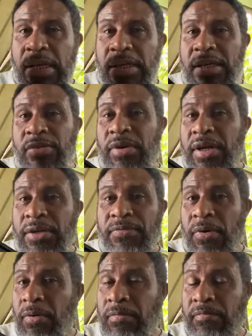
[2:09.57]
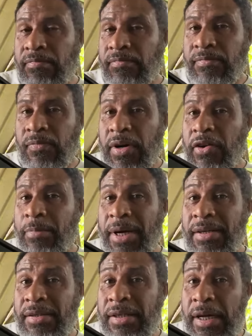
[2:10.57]
this one is from one of my
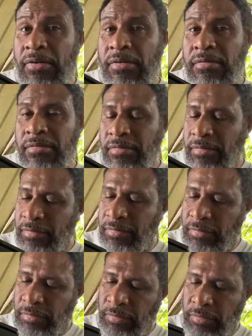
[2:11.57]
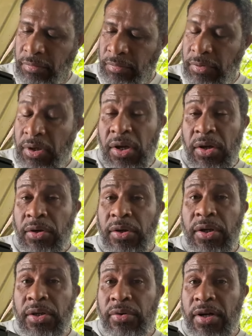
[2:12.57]
channel, Unity
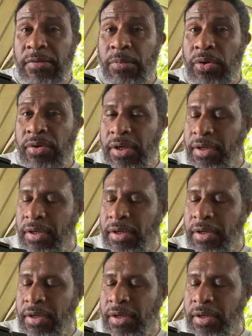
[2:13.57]
Trends Music.